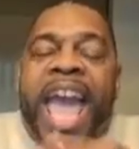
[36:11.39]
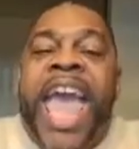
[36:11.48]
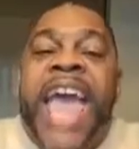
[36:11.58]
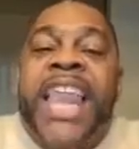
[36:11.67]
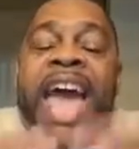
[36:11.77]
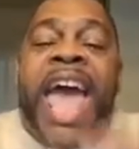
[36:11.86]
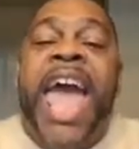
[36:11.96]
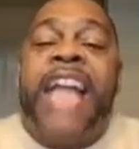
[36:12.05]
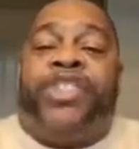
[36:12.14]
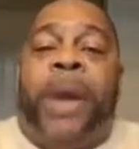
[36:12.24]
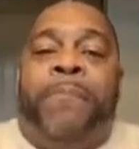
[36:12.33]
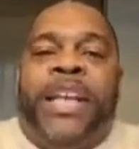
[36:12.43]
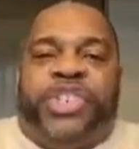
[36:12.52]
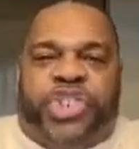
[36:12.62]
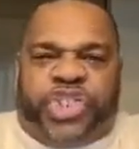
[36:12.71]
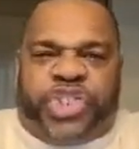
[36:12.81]
it had to be
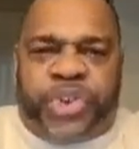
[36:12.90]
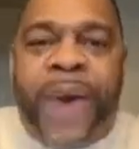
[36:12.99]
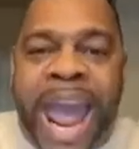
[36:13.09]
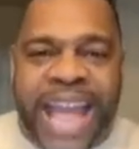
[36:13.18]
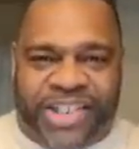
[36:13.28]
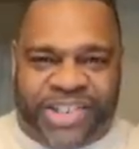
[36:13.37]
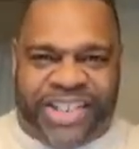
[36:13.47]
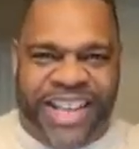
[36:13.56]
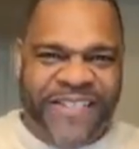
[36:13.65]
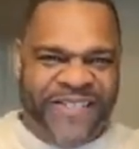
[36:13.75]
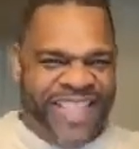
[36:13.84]
stretched.